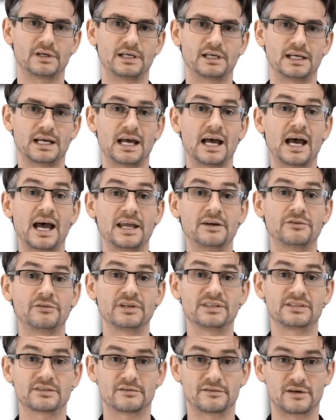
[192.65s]
a high
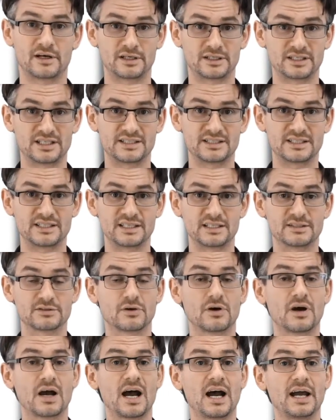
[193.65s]
risk of heart disease or
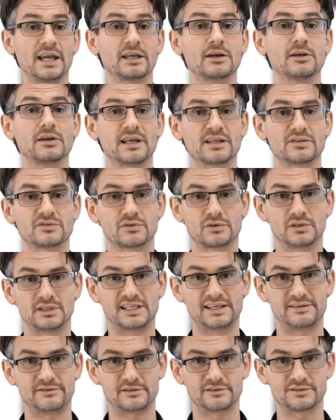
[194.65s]
high cholesterol
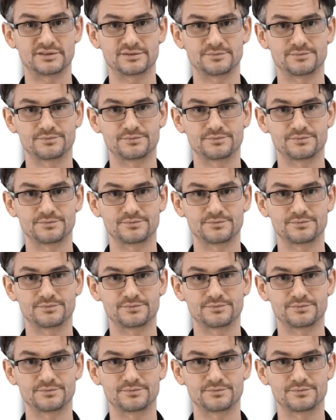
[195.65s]
levels.